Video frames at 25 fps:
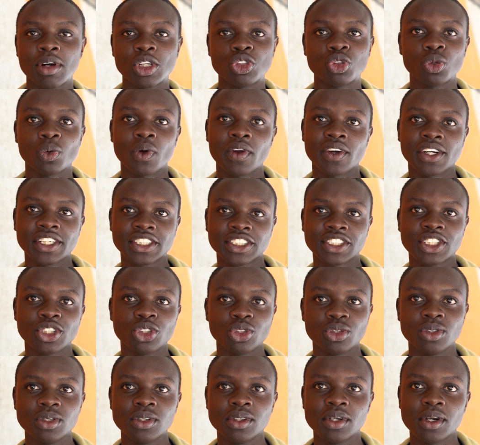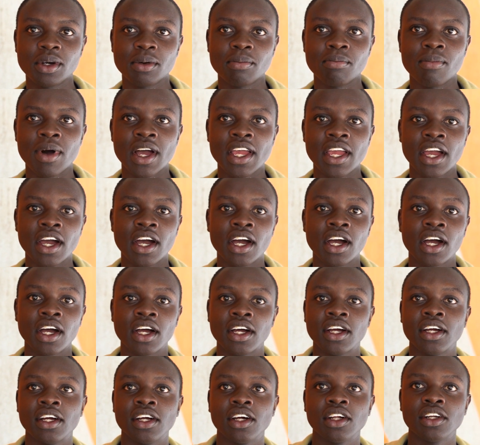But we were rescued by
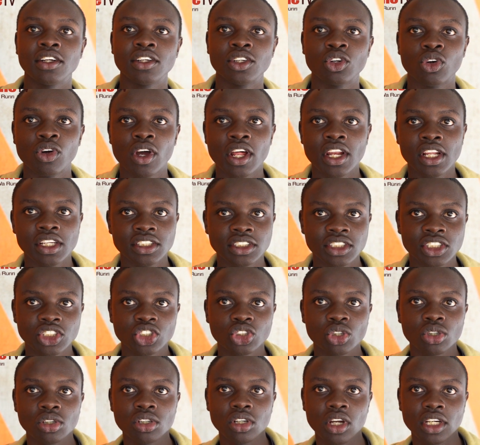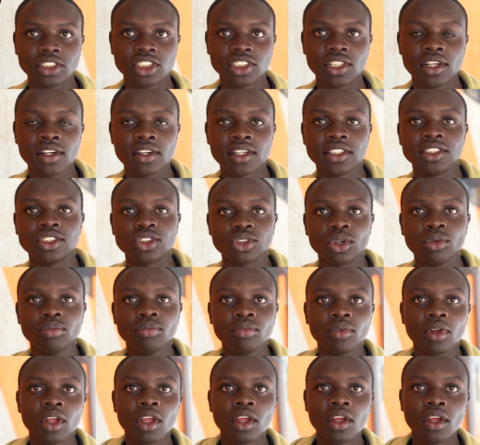an organization, a children's home,
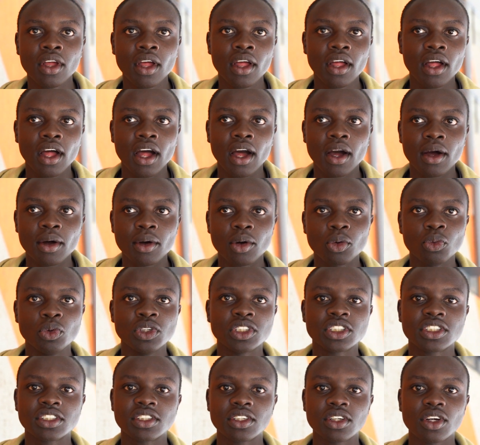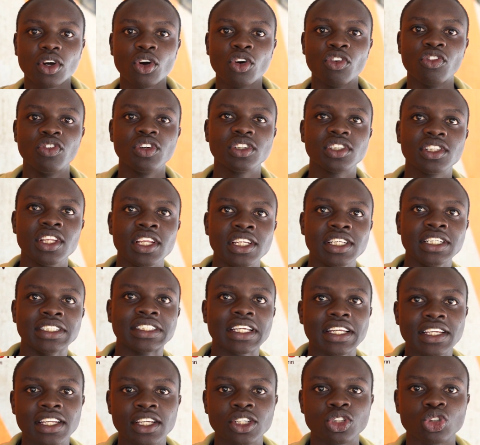which of which they
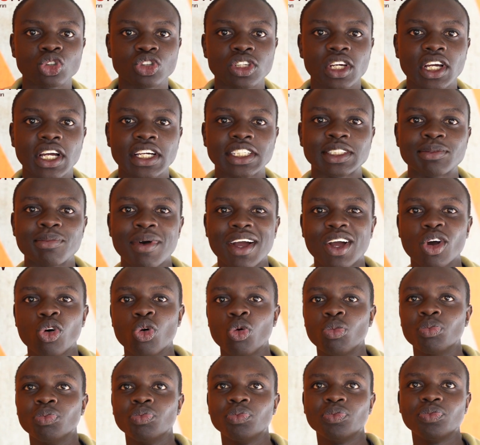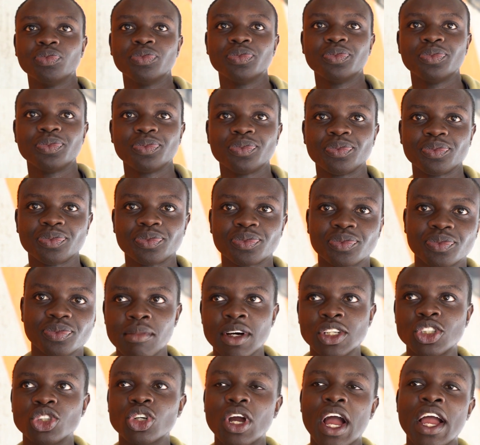decided to take us back home.
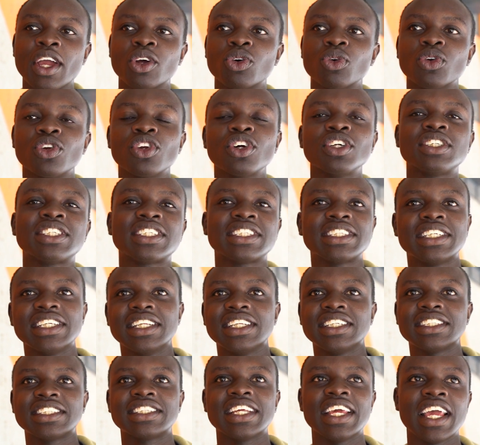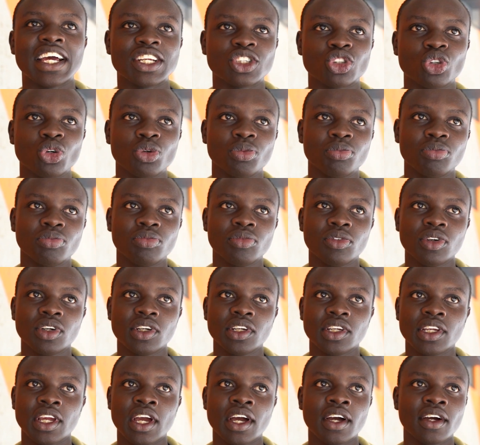But I could not still stay at home.
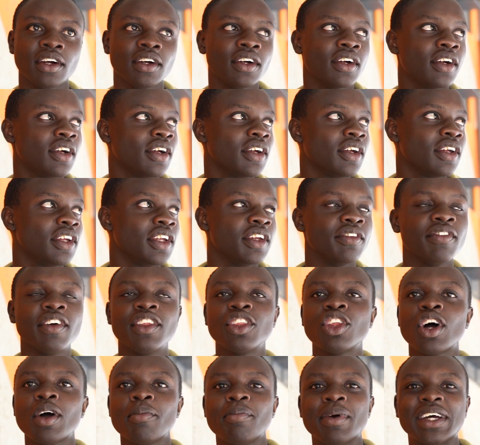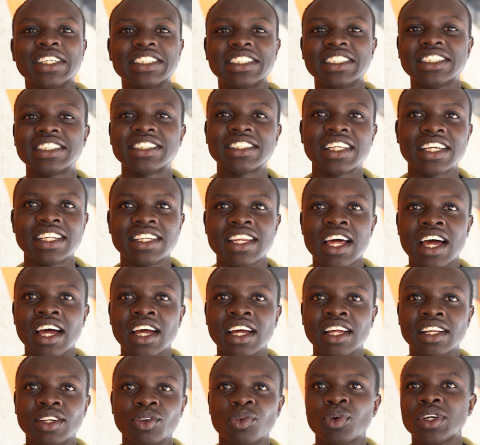Yeah, even though I persisted
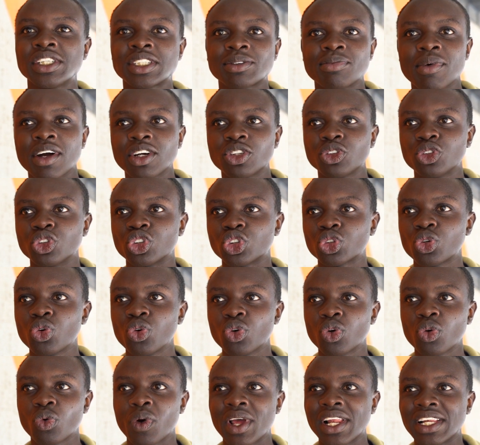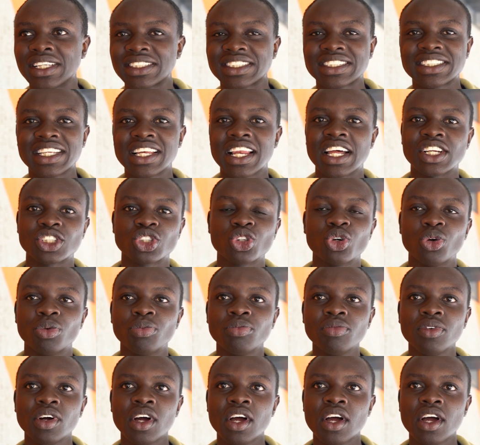and went back to school while still at home,